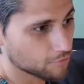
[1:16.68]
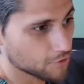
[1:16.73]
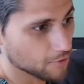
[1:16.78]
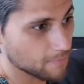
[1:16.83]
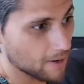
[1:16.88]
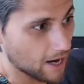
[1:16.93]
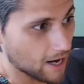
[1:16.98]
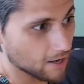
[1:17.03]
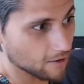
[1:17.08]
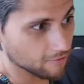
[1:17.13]
the
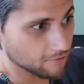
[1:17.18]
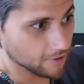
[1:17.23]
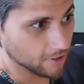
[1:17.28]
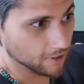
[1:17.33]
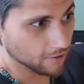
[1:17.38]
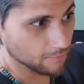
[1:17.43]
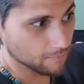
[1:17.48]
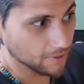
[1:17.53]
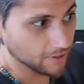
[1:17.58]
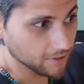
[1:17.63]

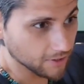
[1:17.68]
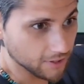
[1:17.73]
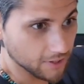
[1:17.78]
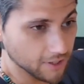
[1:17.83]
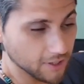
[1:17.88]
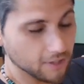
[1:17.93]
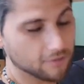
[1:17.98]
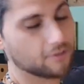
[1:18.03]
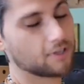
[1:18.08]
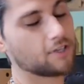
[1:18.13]

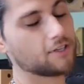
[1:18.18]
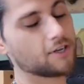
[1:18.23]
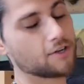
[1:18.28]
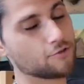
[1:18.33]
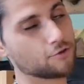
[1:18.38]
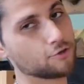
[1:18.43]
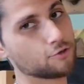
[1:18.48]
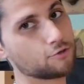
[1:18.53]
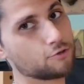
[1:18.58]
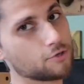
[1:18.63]
bioavailability of all the
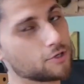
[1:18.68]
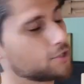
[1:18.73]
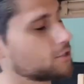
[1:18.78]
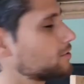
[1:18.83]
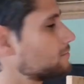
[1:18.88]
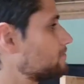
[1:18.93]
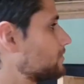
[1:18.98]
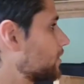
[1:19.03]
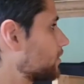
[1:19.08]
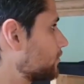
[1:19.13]
other nutrients
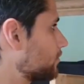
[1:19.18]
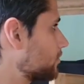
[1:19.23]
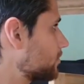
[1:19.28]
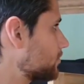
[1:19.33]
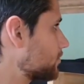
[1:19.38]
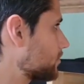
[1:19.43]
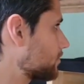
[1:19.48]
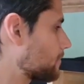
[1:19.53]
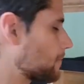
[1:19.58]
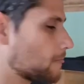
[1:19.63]
and
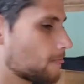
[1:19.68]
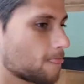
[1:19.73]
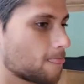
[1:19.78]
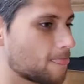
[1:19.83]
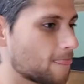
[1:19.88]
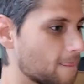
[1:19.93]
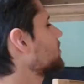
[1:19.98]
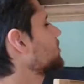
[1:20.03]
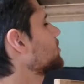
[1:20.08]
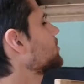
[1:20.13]
minerals.
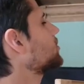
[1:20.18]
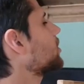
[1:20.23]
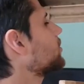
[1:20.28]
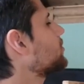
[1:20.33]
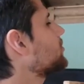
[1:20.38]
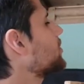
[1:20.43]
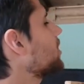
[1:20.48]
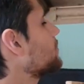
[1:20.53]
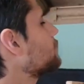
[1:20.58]
I start with that